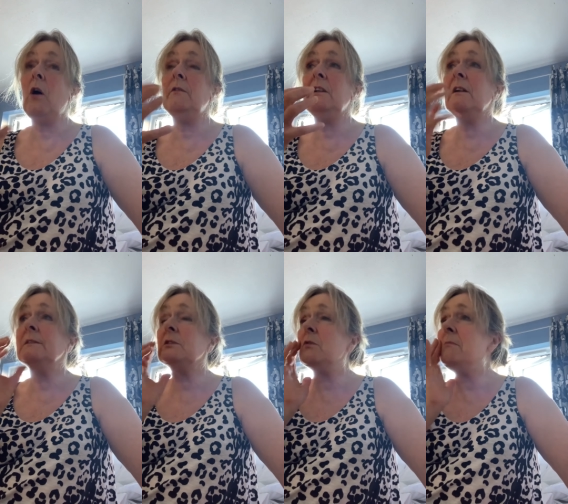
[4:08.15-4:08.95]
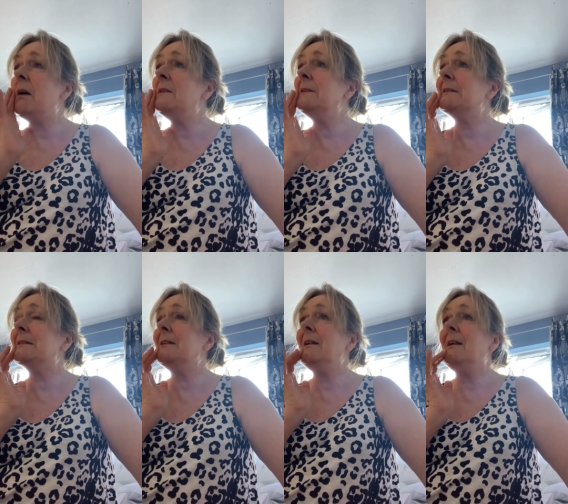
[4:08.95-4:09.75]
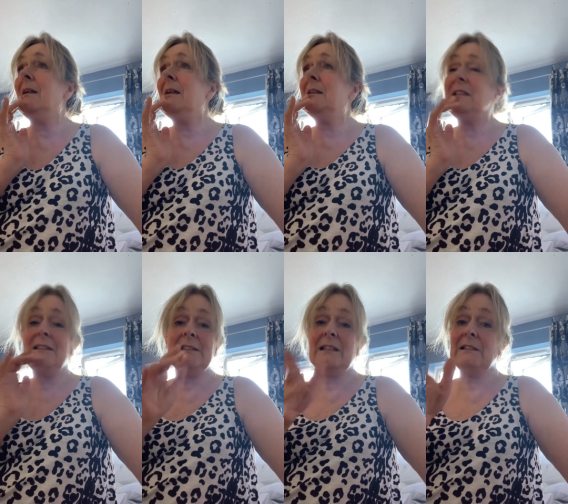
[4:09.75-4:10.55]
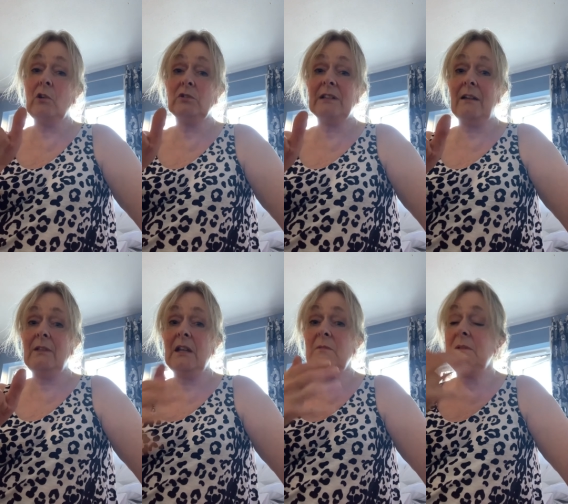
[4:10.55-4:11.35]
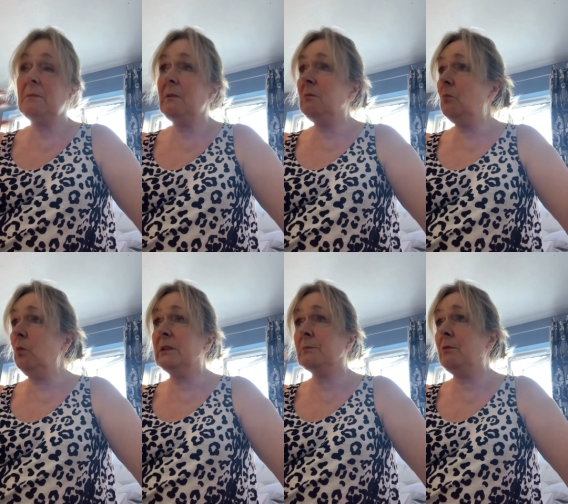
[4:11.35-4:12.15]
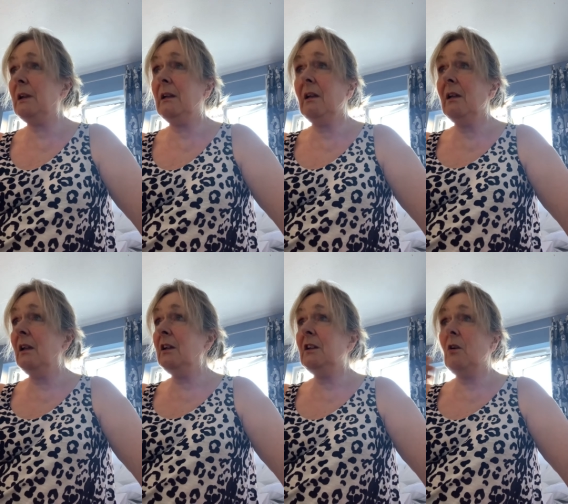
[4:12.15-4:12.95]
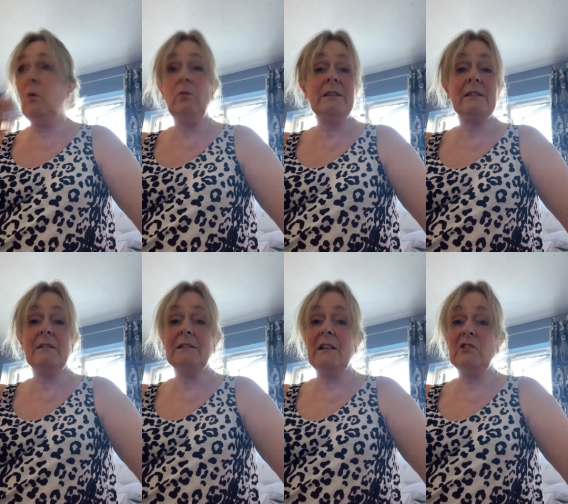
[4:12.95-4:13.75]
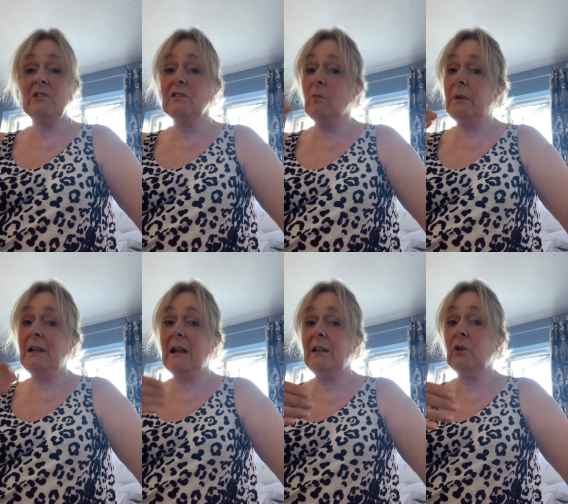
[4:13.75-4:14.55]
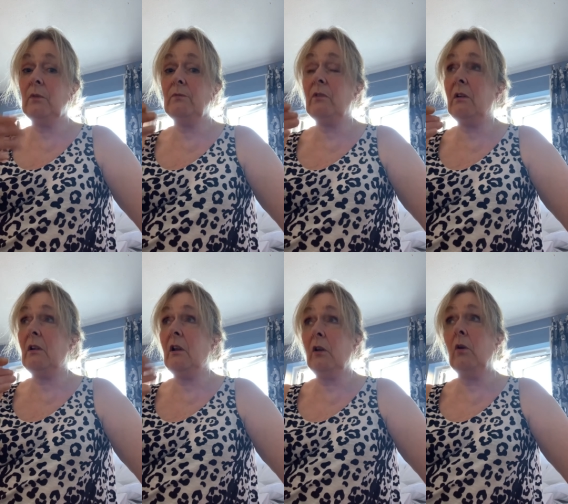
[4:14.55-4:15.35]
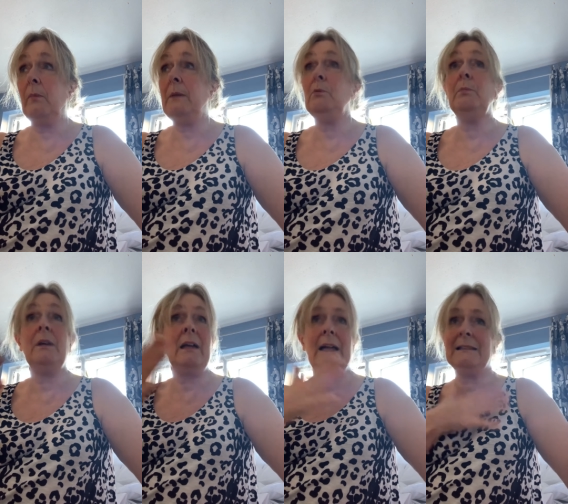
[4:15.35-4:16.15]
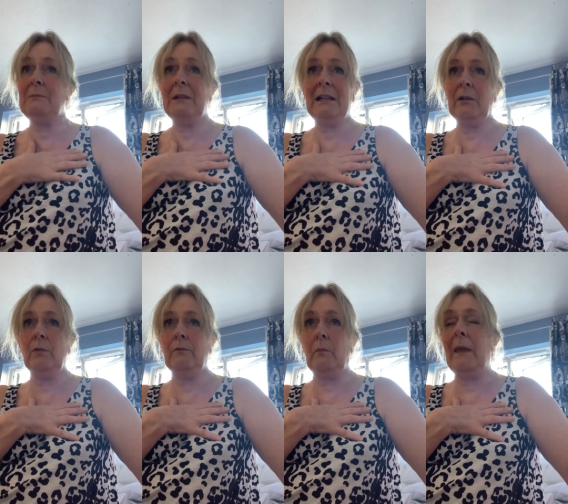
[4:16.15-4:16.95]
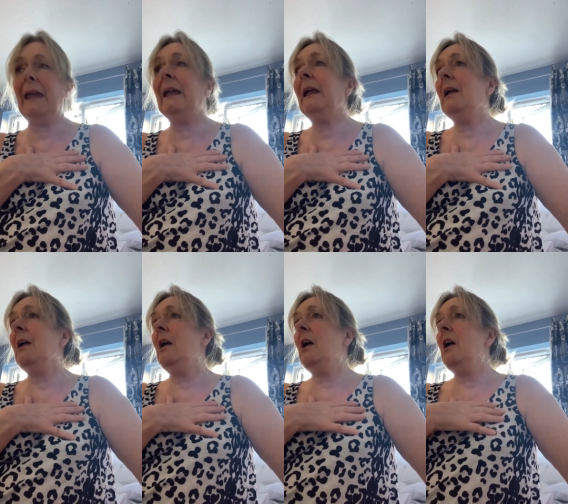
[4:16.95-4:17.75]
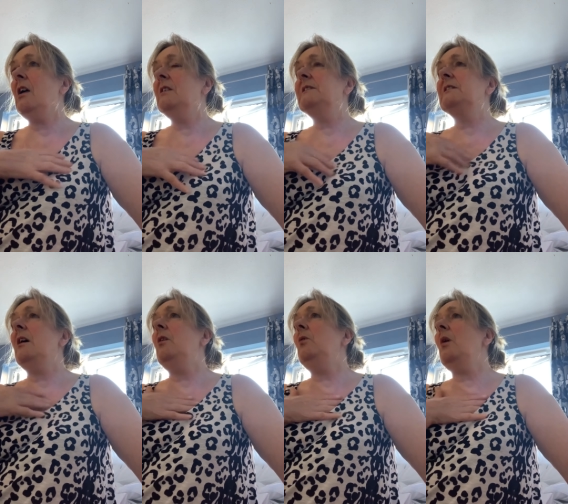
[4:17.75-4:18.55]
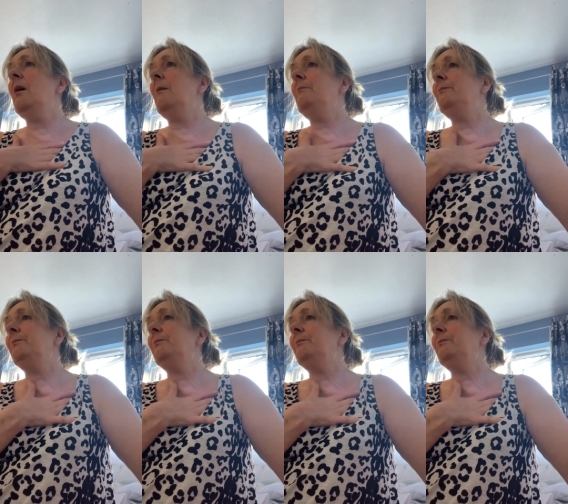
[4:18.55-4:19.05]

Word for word: over the last three months since this lockdown, the enemy's been whispering, you know, all this isolation has not been any good for a lot of people, but it hasn't been any good for me. So, um,